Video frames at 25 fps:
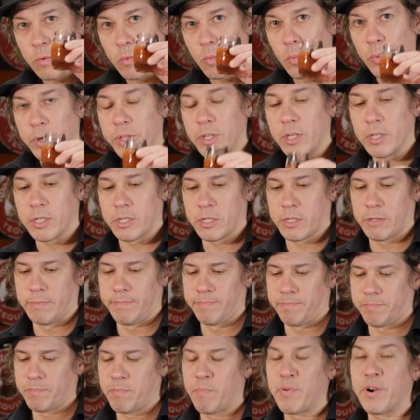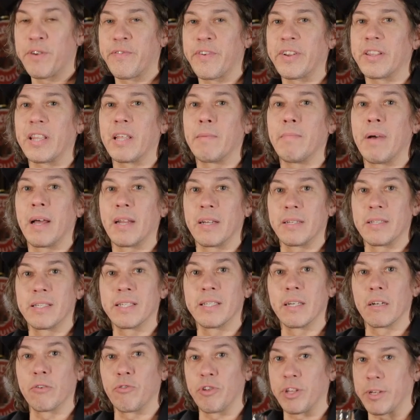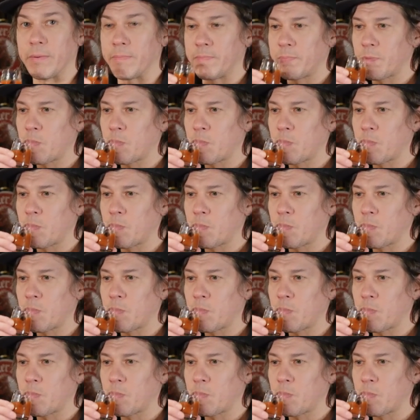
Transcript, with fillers: with this perfectly balanced sangria.